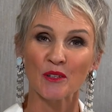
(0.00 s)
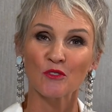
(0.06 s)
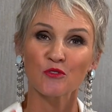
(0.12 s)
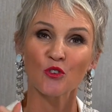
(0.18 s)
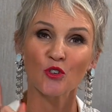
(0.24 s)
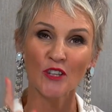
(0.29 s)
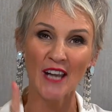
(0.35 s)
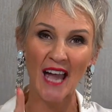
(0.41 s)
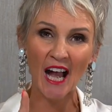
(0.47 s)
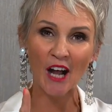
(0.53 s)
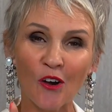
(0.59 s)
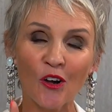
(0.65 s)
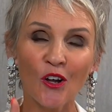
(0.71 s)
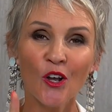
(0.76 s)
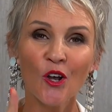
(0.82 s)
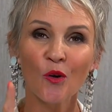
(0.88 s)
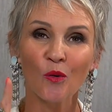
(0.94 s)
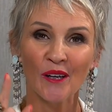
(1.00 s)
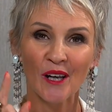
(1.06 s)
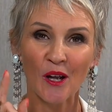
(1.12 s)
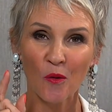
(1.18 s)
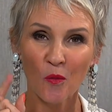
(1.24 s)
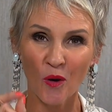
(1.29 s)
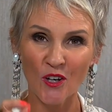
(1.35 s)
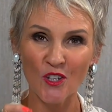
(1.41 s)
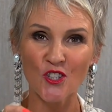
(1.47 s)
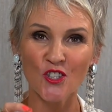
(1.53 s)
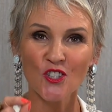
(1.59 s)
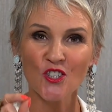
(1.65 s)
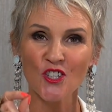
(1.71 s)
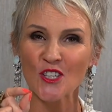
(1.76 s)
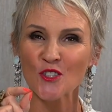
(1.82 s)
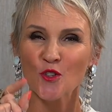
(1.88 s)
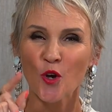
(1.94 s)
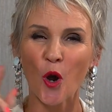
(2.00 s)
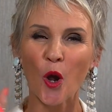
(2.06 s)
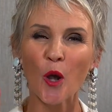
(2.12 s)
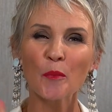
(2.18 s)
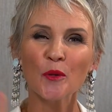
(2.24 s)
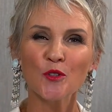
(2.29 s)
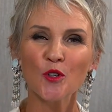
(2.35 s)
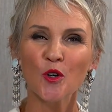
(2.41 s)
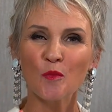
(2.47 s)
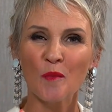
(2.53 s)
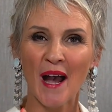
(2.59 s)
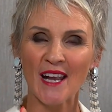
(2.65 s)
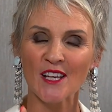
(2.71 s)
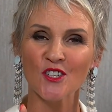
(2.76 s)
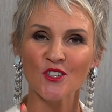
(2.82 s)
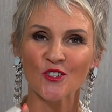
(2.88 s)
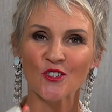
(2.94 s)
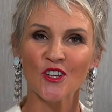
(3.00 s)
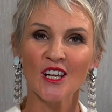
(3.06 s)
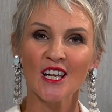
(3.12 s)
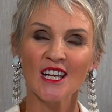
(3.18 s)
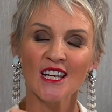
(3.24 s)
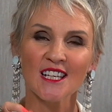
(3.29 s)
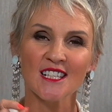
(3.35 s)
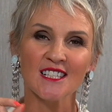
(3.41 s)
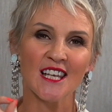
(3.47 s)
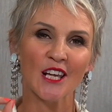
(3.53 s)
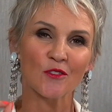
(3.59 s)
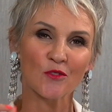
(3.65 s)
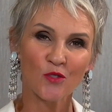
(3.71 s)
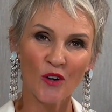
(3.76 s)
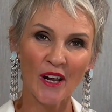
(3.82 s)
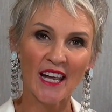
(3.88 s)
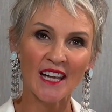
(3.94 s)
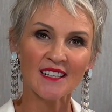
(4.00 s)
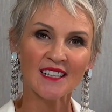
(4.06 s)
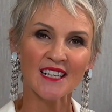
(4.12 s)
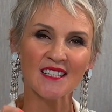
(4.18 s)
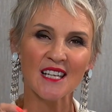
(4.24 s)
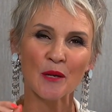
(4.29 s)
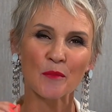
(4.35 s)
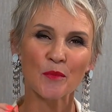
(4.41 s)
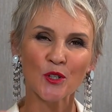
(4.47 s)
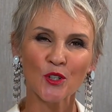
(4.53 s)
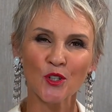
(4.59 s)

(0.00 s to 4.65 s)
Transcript: But for now, what I want you just to open your mind to is that red is a